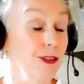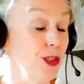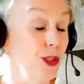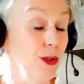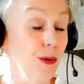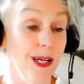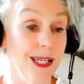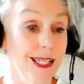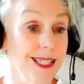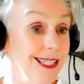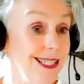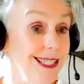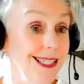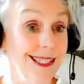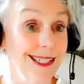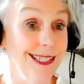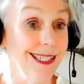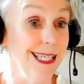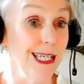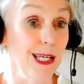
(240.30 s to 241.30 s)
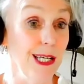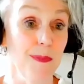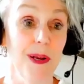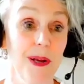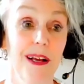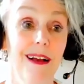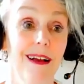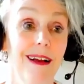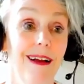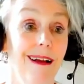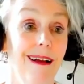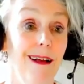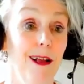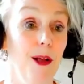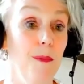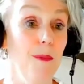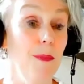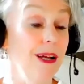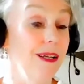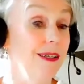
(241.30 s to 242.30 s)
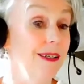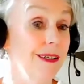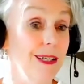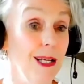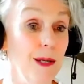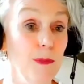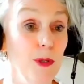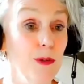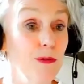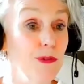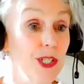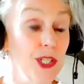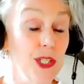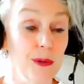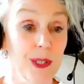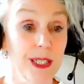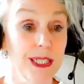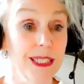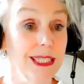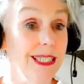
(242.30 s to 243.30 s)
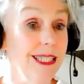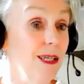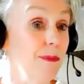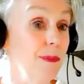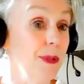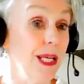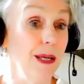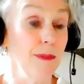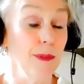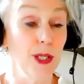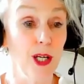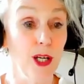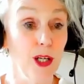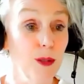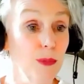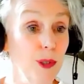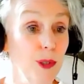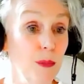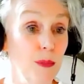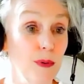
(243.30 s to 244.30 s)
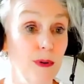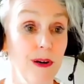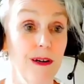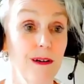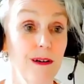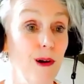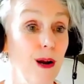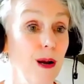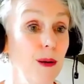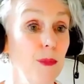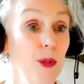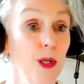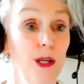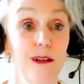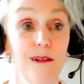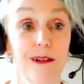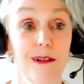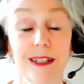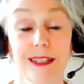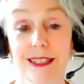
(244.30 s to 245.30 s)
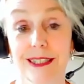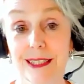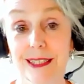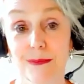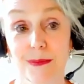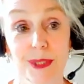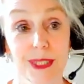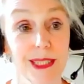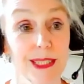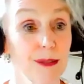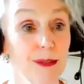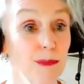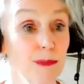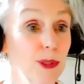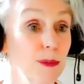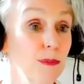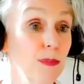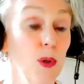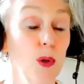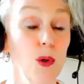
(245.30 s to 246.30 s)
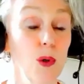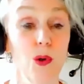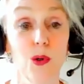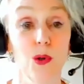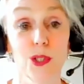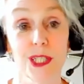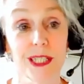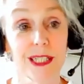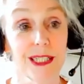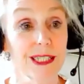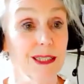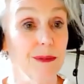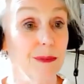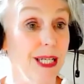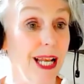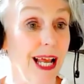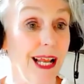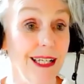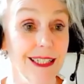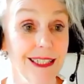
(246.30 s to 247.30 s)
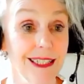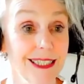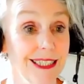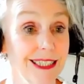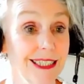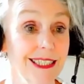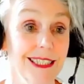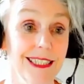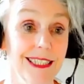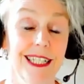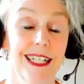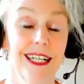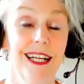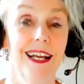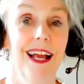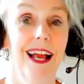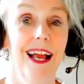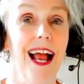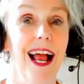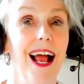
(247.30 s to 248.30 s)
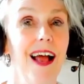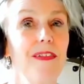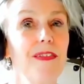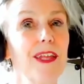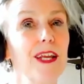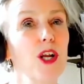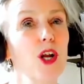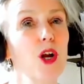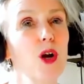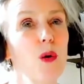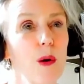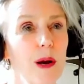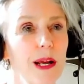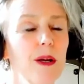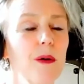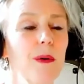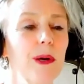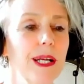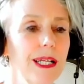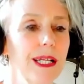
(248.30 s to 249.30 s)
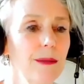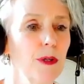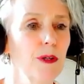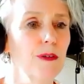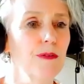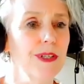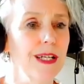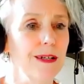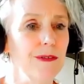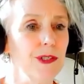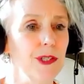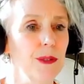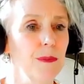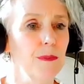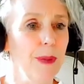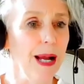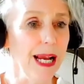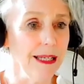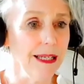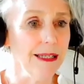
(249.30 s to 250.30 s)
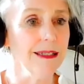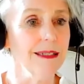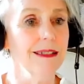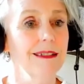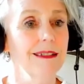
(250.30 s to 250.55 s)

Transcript: new IT team. Um, and, I moved into IT. I became a COBOL programmer. I did some system support. I did some analysis, and then quite quickly moved out of the bank,